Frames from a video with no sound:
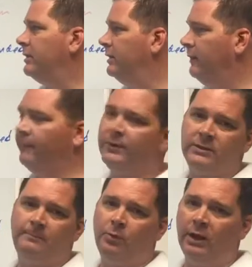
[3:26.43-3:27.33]
The difference
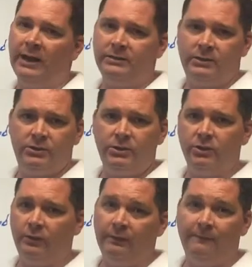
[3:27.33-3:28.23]
in price is
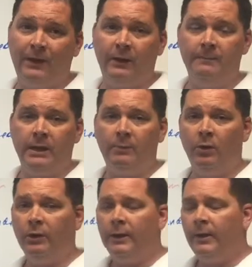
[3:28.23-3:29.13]
usually very
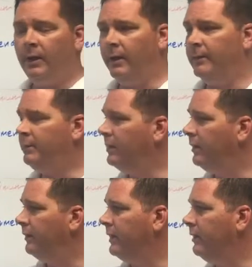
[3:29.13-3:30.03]
minimal, depending
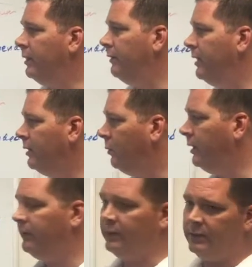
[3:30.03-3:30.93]
on the carrier that you're
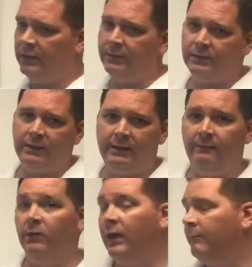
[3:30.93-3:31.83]
with, and it's going to give
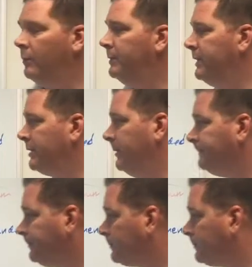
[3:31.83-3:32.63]
you a lot more protection.